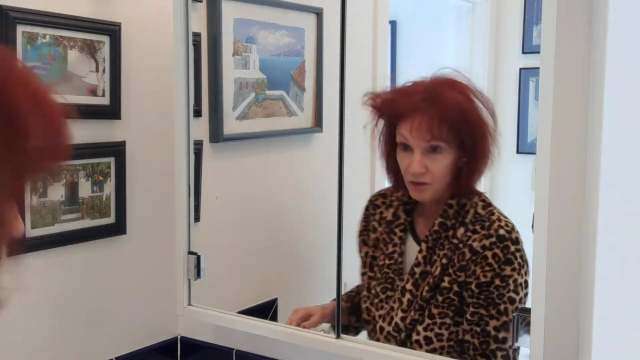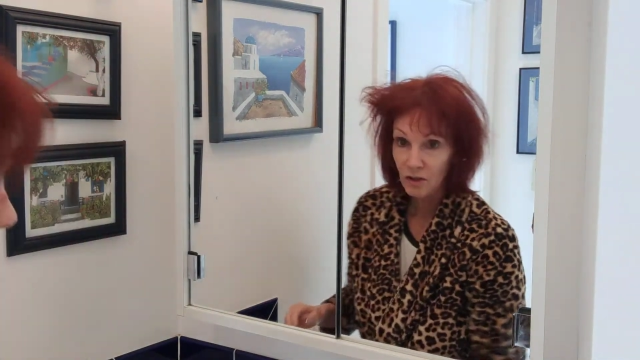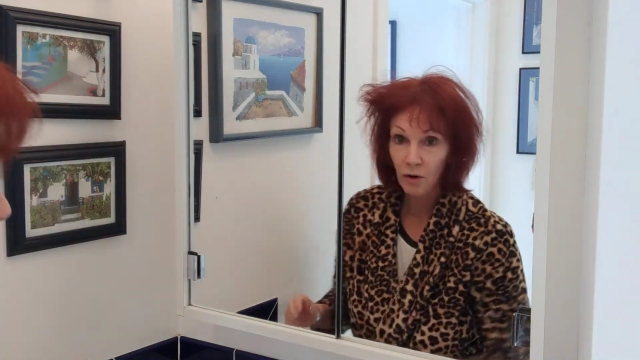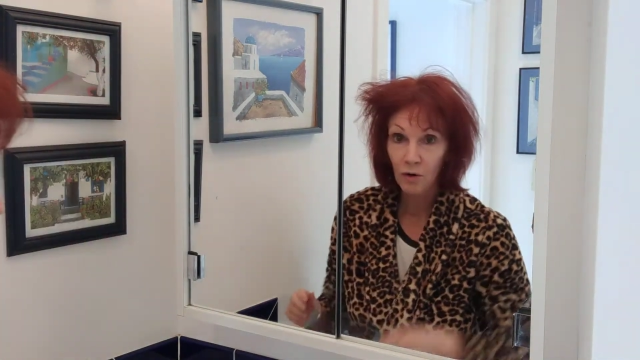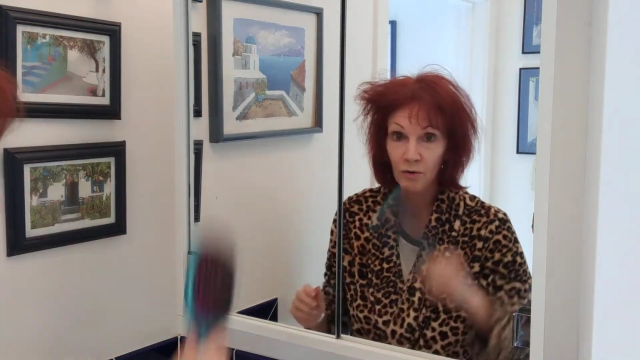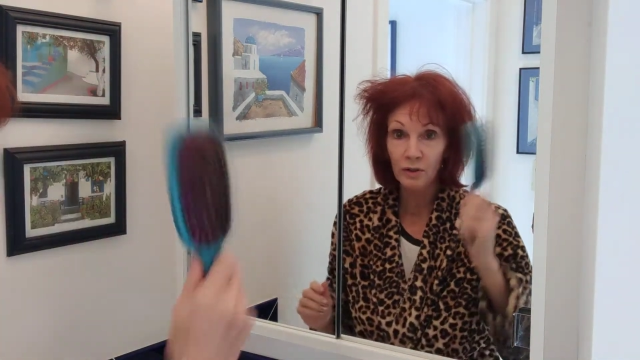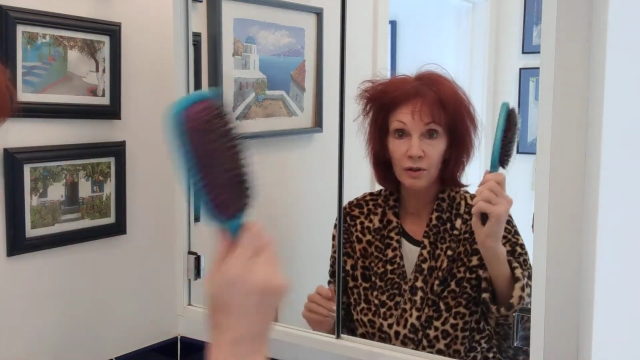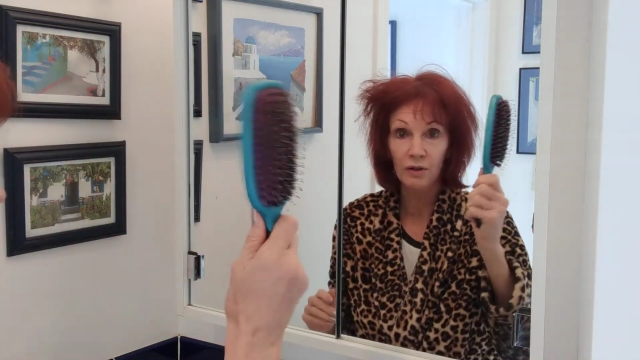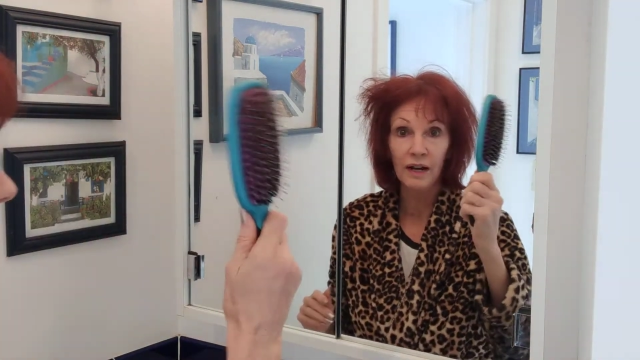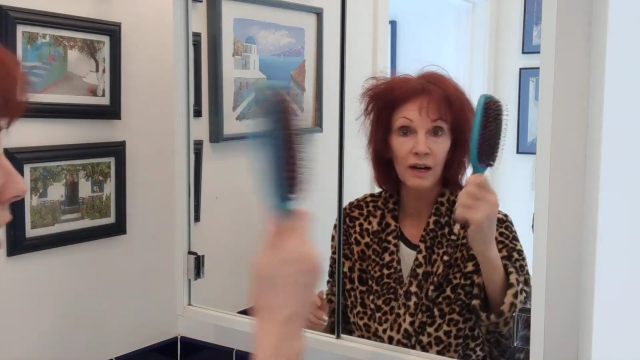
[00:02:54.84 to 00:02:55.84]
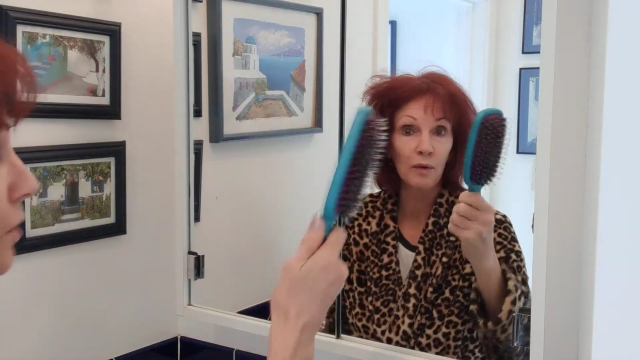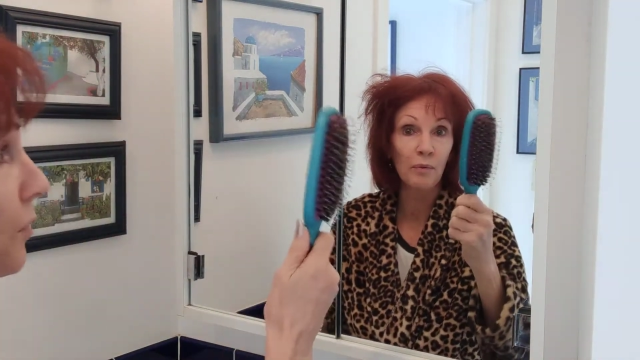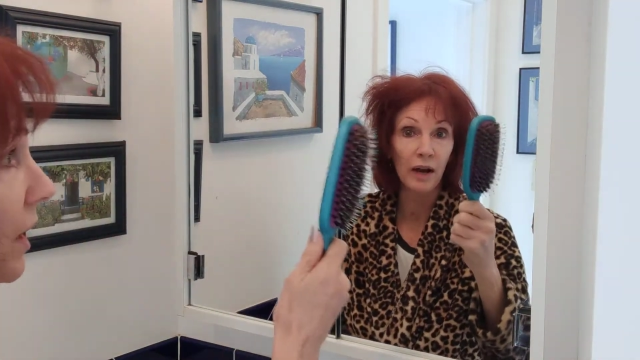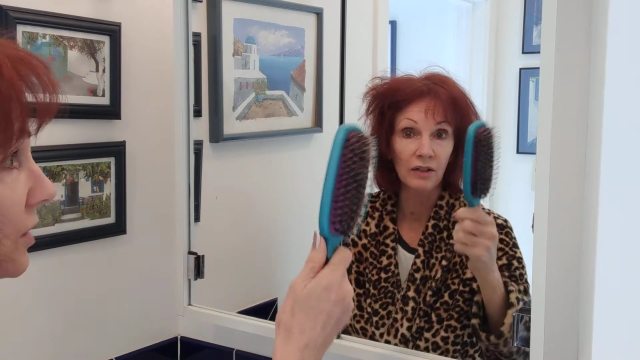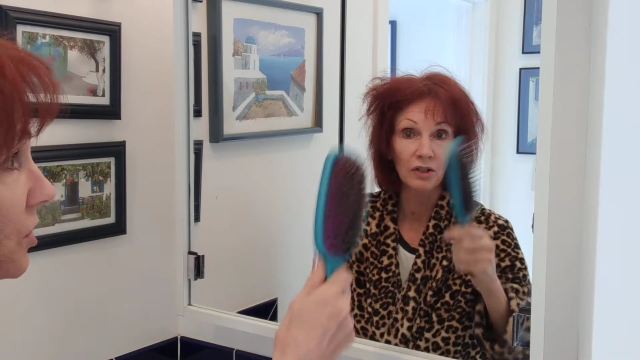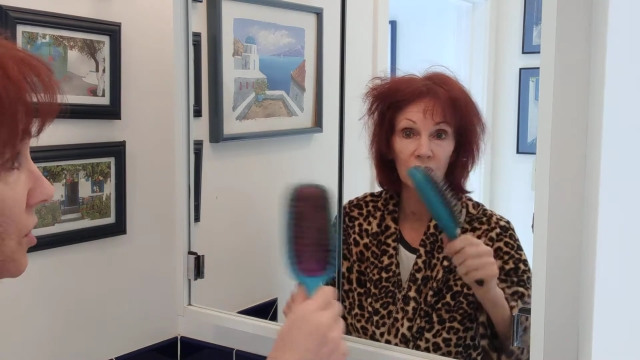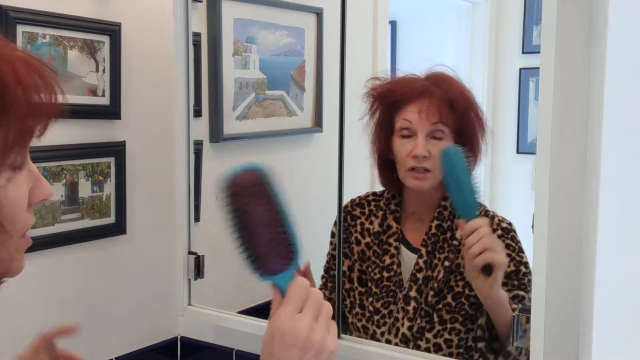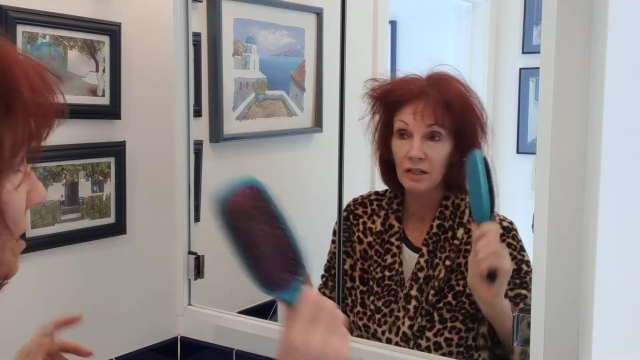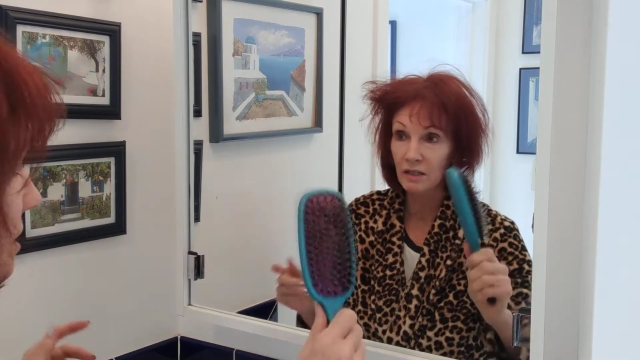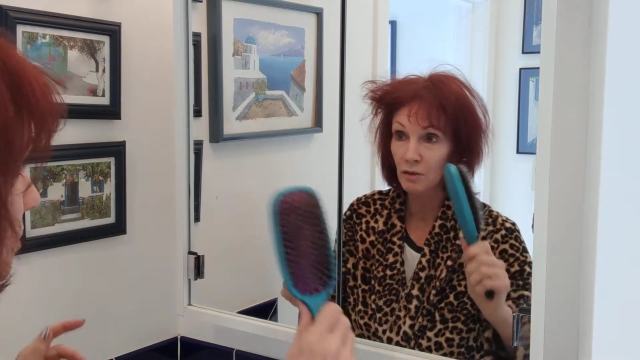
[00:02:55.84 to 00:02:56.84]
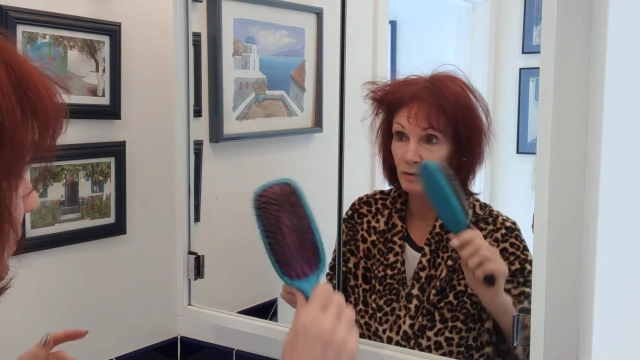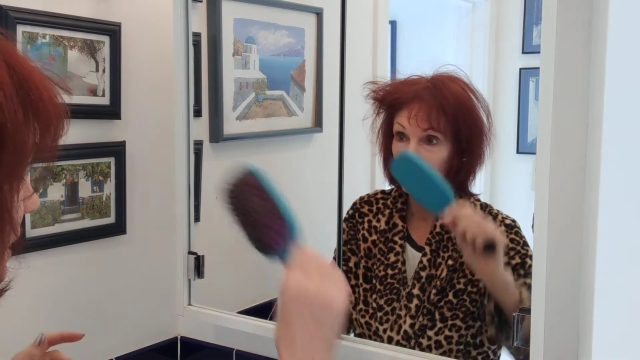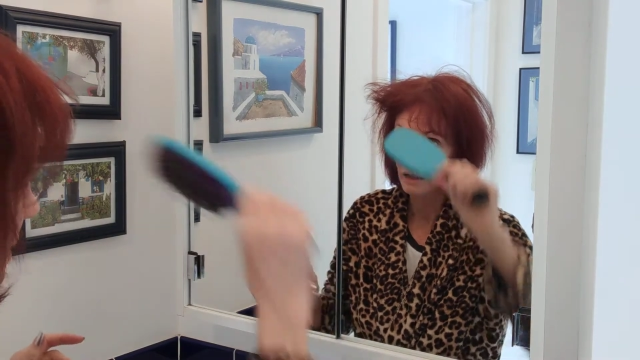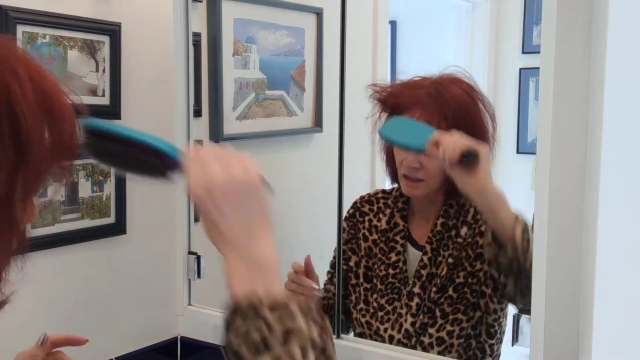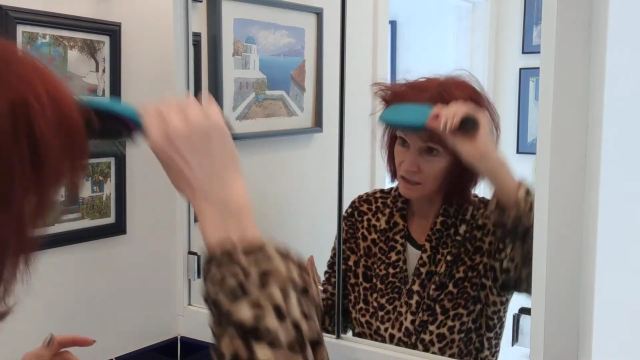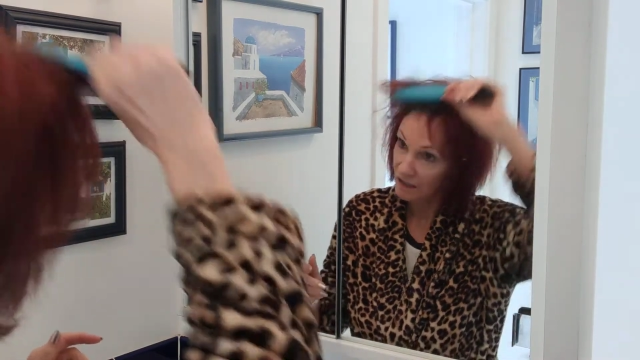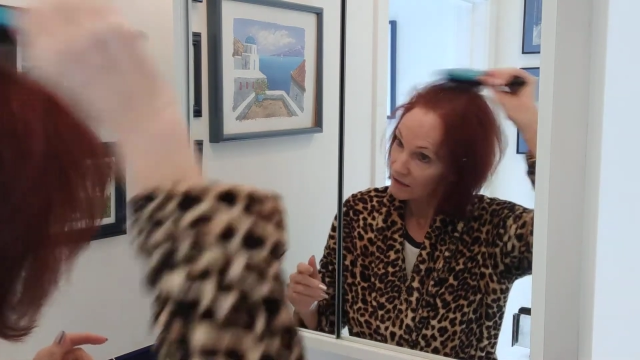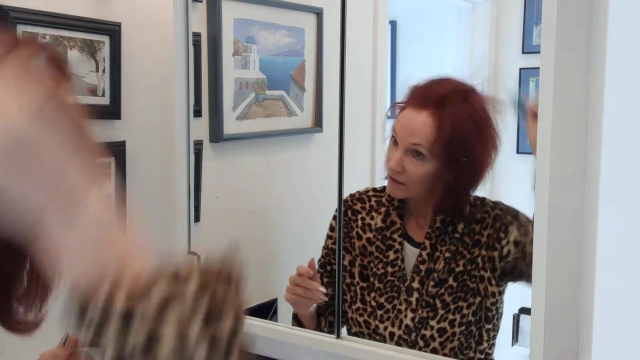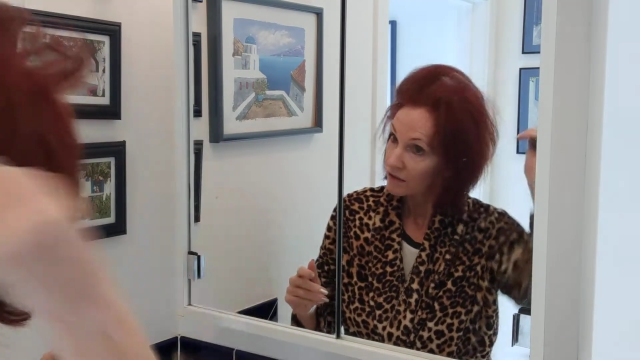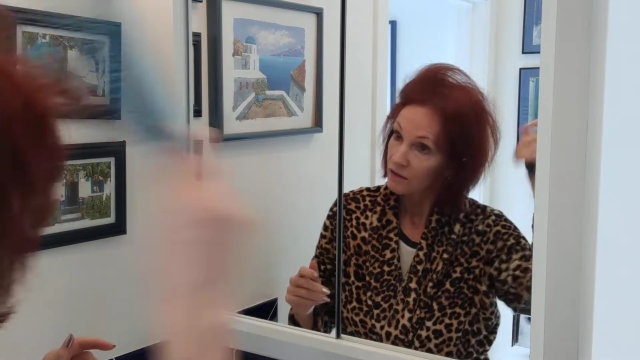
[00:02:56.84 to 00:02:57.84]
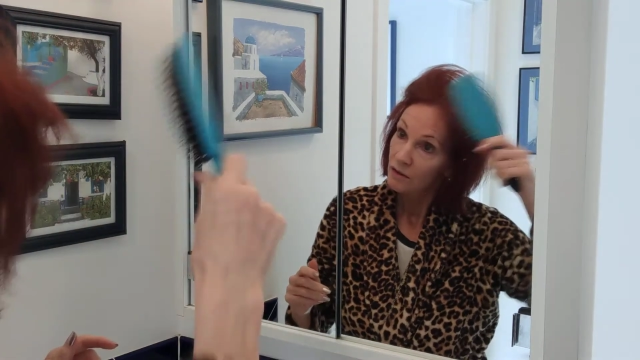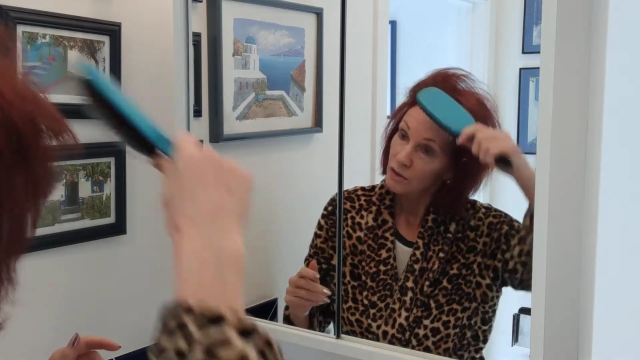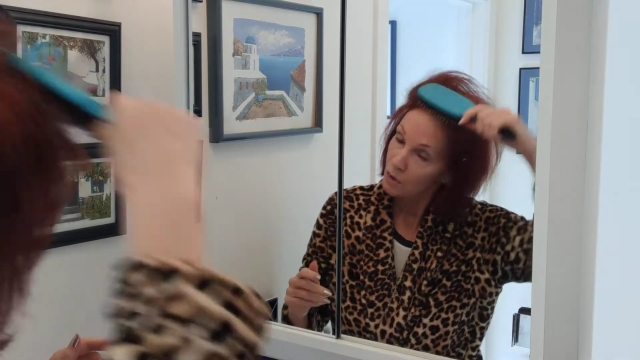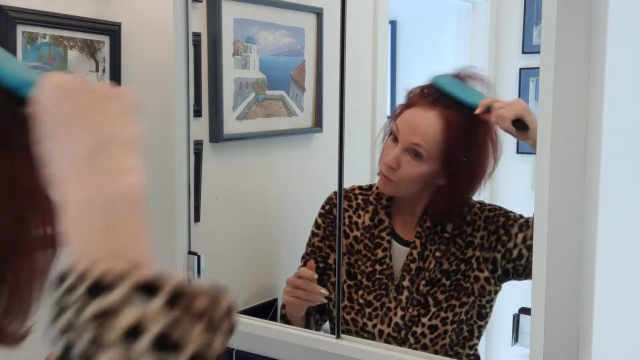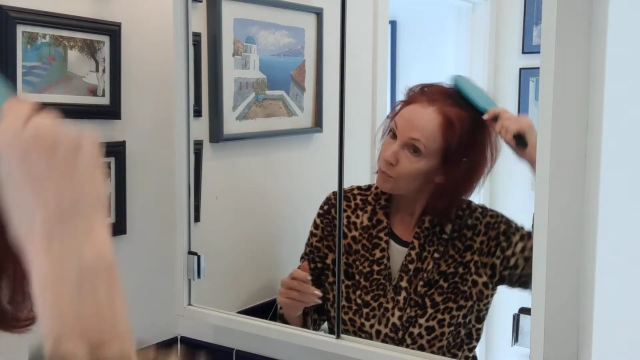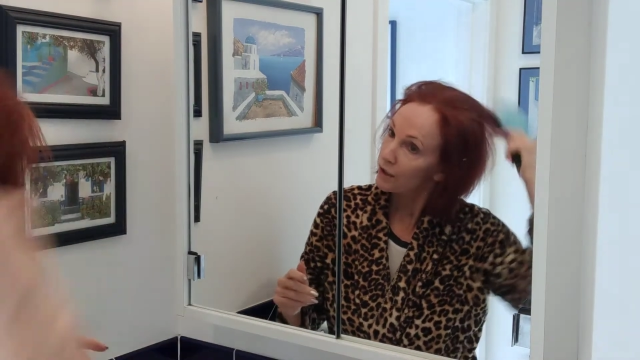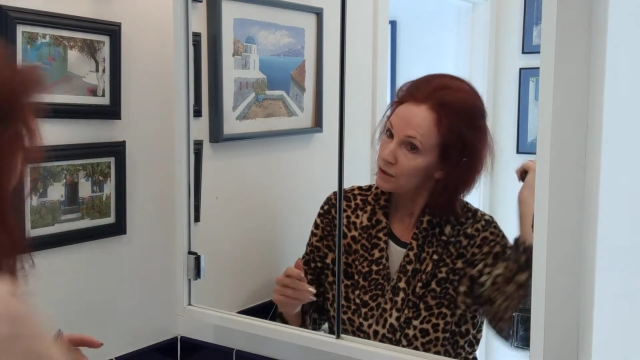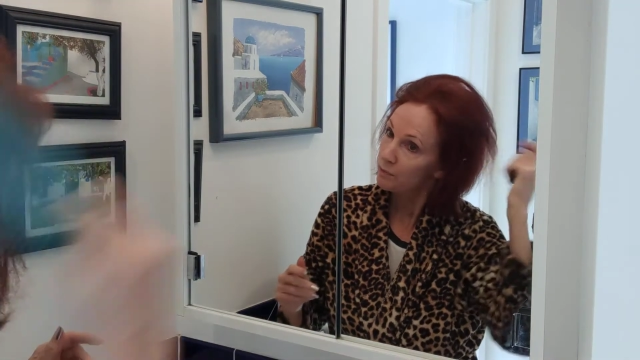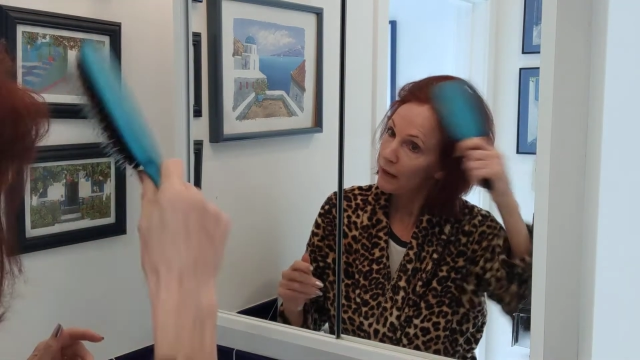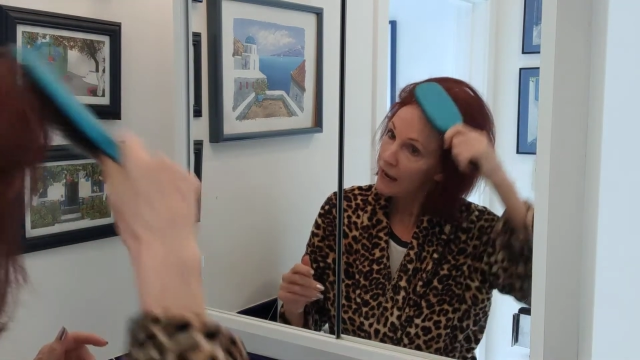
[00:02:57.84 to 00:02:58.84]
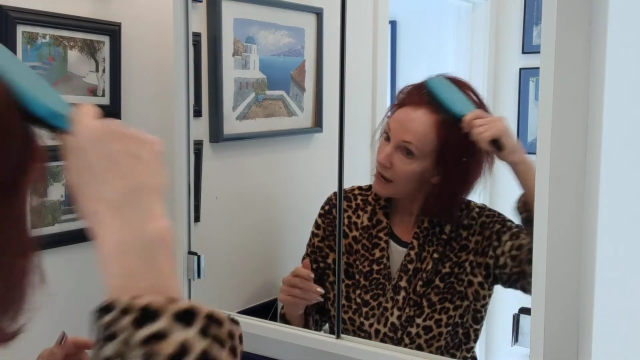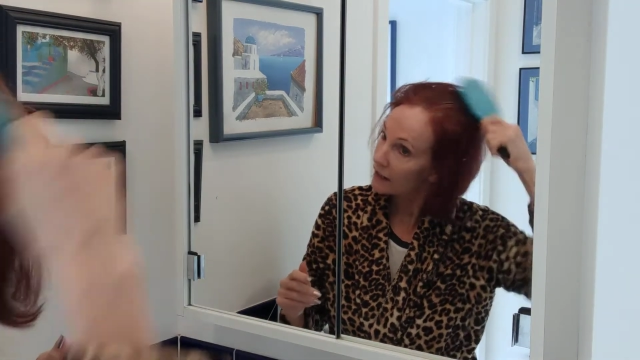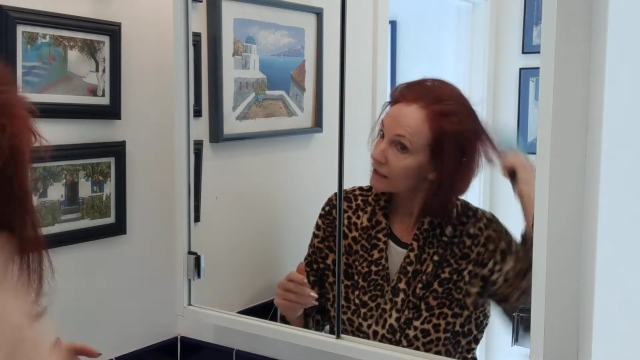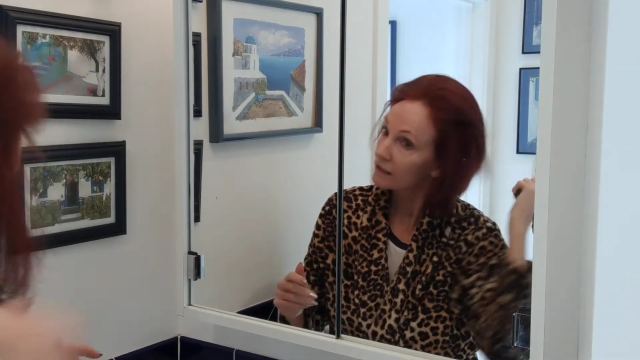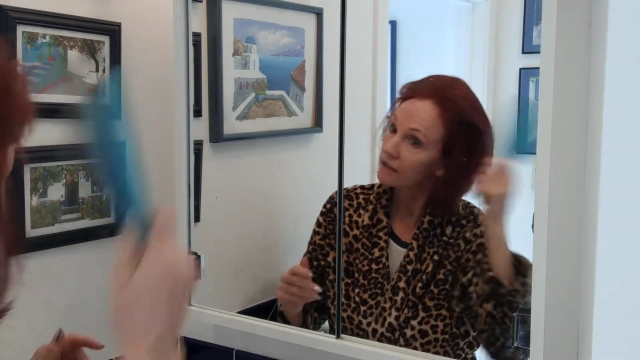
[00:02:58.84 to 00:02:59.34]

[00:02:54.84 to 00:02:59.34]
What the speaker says: So your hairbrush is the rinse. So brush back.